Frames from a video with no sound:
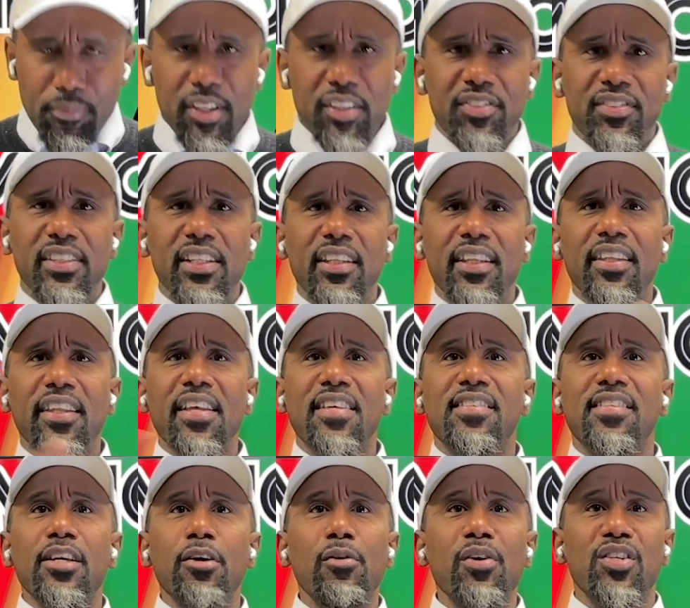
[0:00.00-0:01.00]
still in the
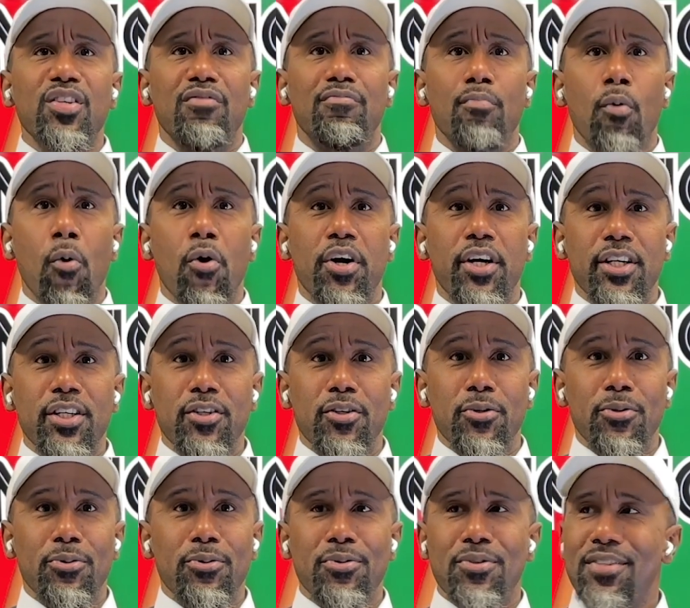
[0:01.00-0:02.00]
series of more good
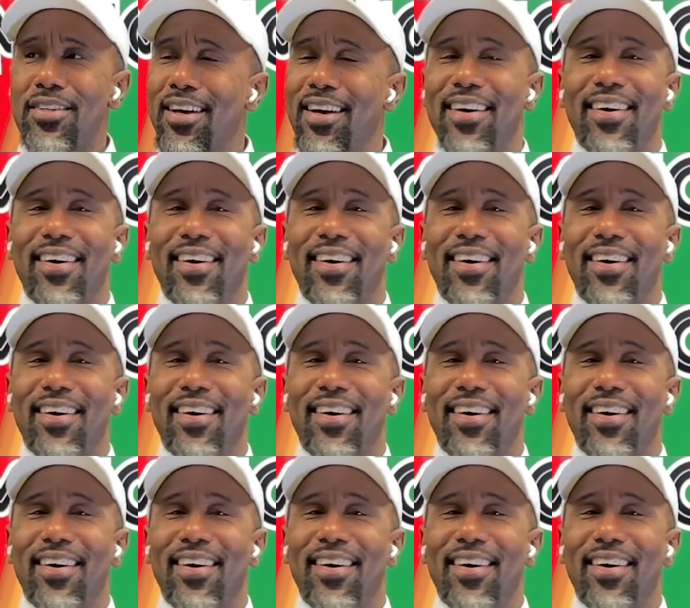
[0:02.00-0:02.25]
news.